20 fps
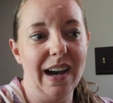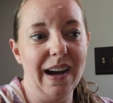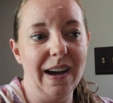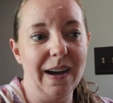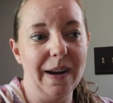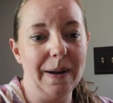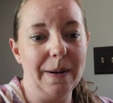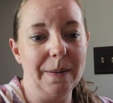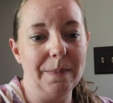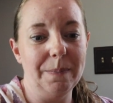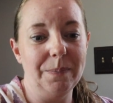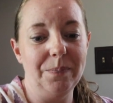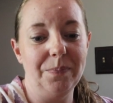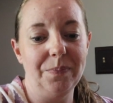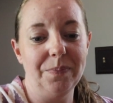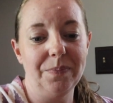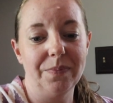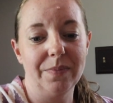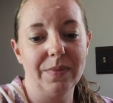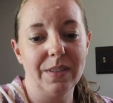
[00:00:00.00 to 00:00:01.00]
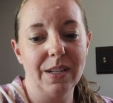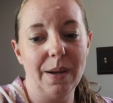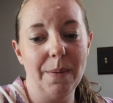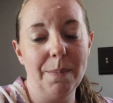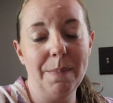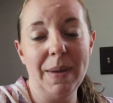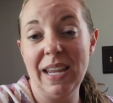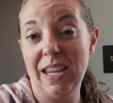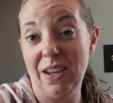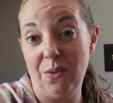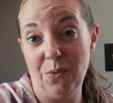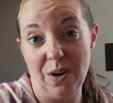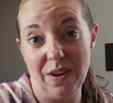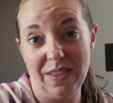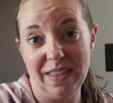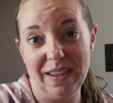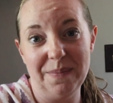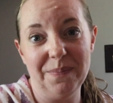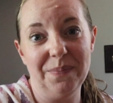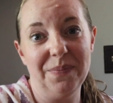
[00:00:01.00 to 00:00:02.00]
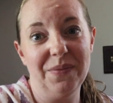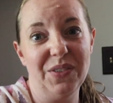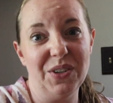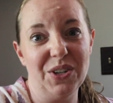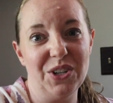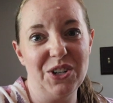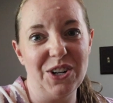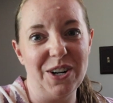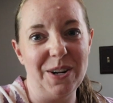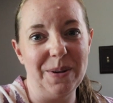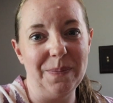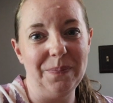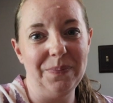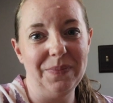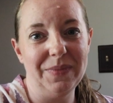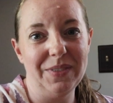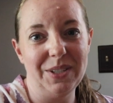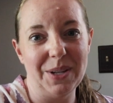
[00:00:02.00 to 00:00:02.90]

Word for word: um, make it worth it for sure.